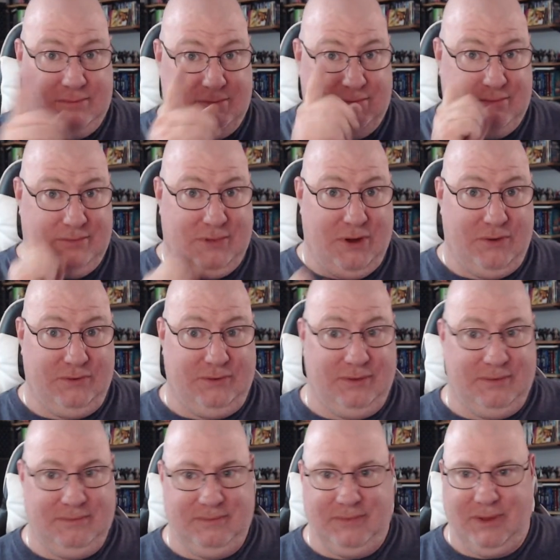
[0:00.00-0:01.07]
I'm going
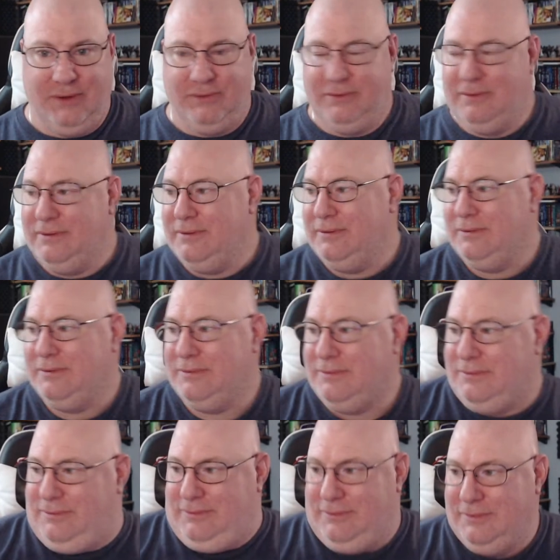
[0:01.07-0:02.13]
to kill me some fucking
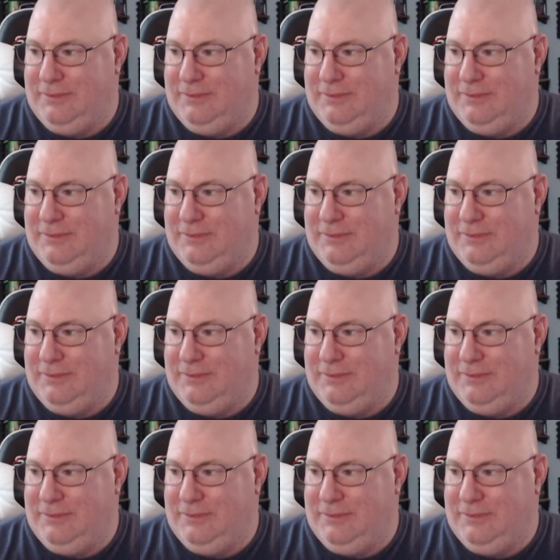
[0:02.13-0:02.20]
cat.